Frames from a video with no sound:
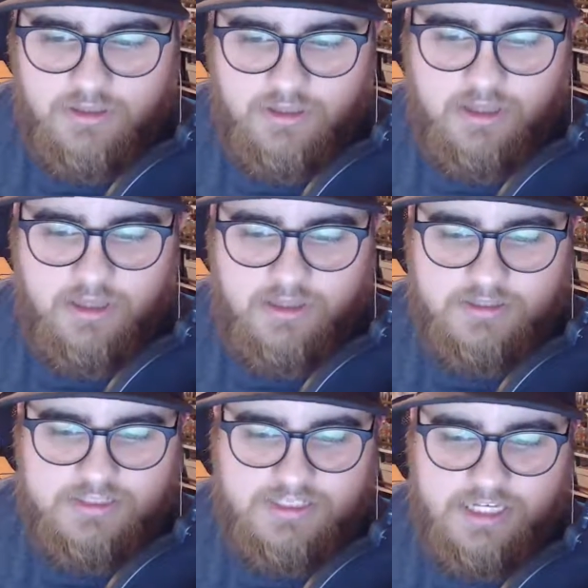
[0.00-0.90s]

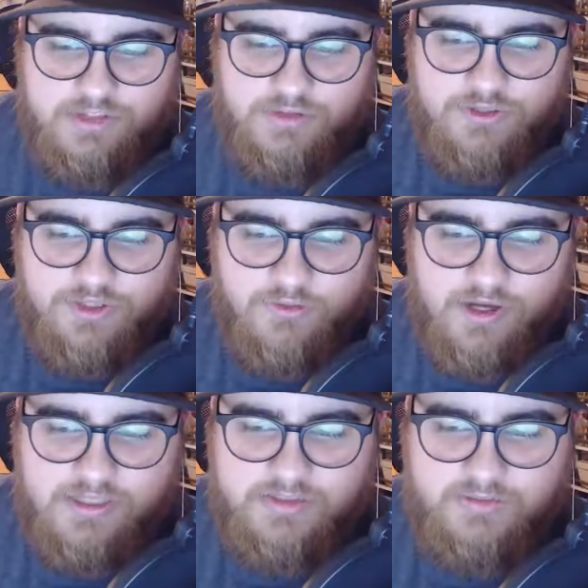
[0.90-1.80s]
Scheduling
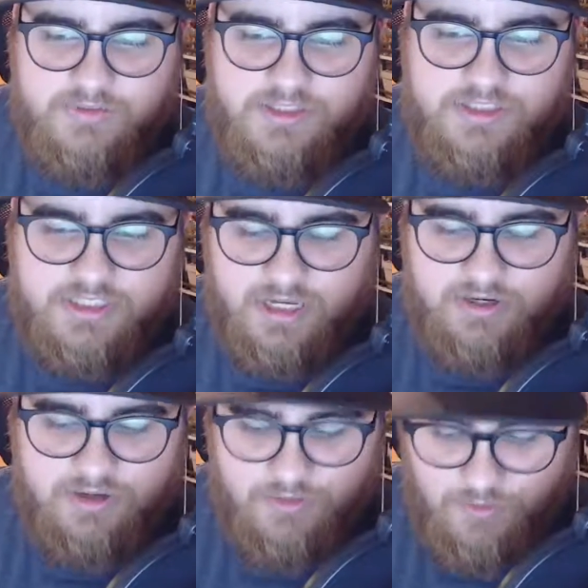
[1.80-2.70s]
wise, we just
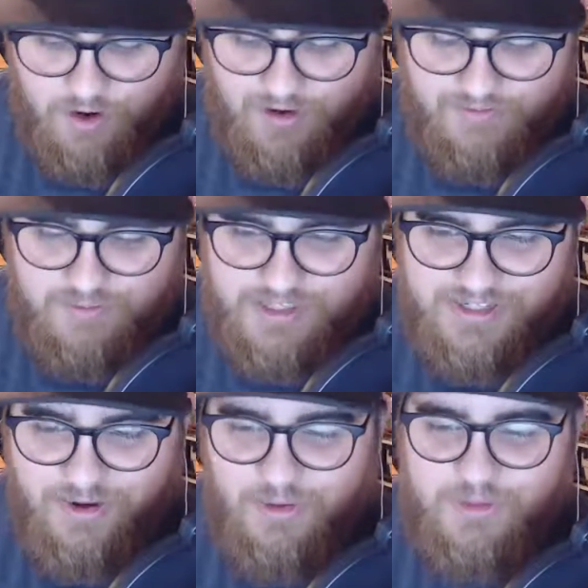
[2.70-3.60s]
we're off
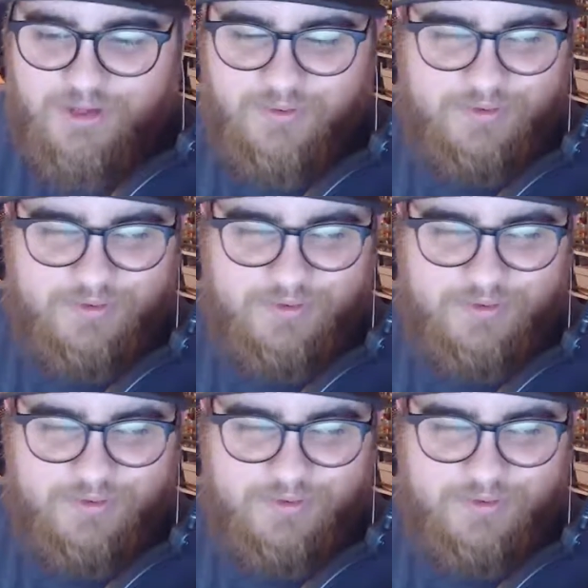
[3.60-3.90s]
beat all week.